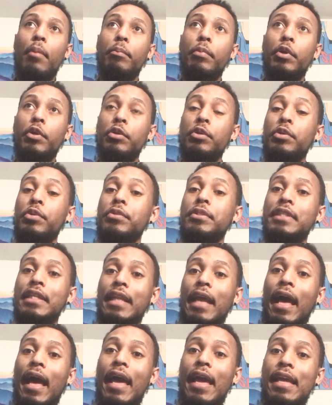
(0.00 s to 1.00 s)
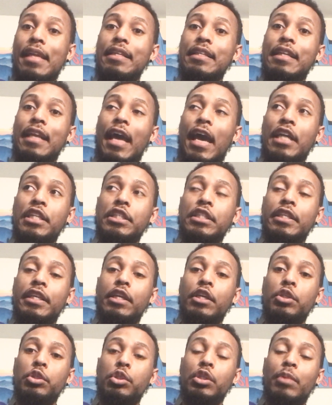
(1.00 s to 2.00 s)
produced and heightened, it actually
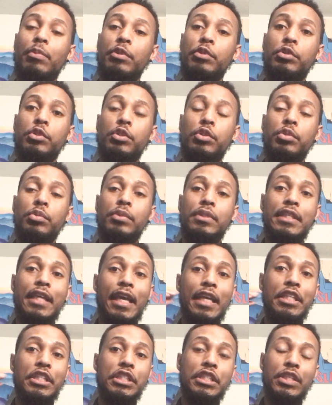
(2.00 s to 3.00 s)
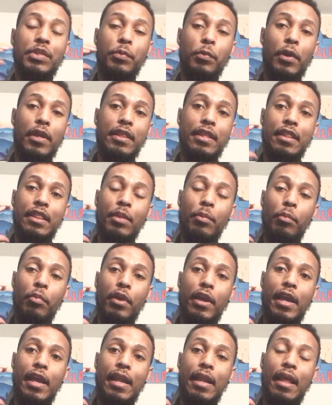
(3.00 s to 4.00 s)
contributes to tension within the
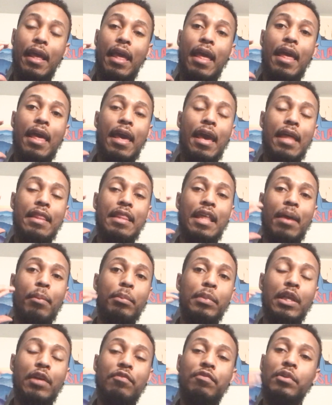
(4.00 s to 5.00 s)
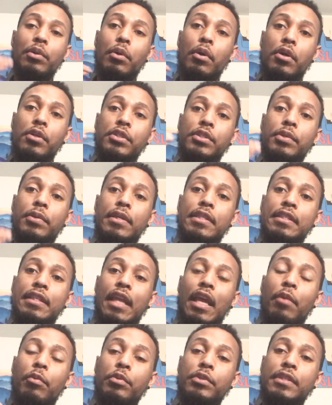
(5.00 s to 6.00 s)
brain, and that blood flow also isn't
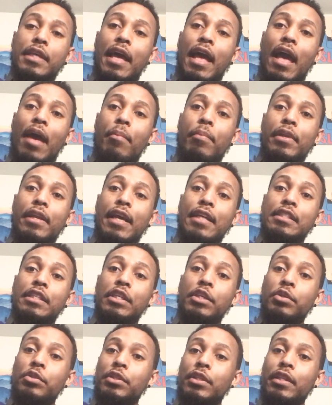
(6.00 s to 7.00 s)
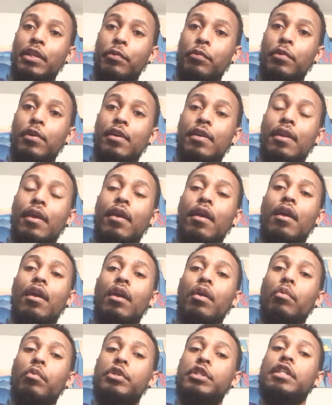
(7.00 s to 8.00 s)
able to happen as it usually would,
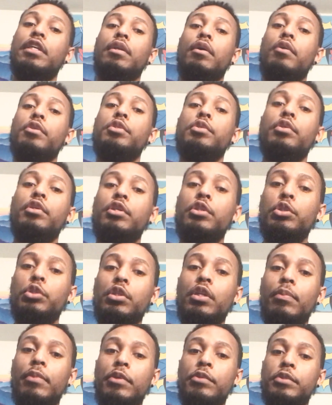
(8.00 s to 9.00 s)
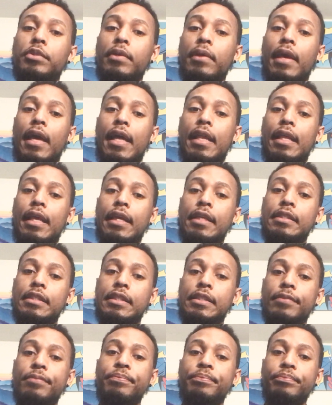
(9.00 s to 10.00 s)
which can also contribute to
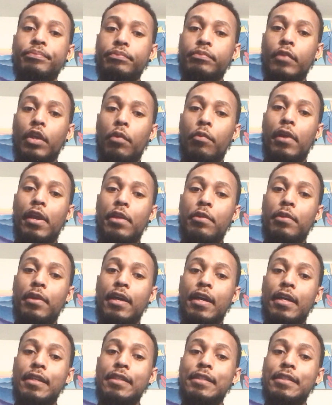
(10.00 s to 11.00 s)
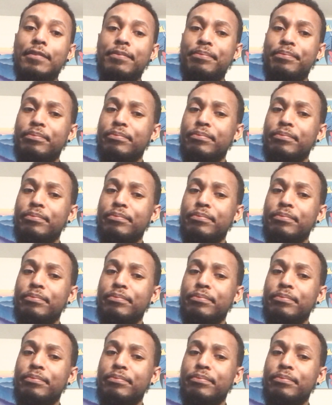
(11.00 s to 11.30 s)
headaches. All right, you guys.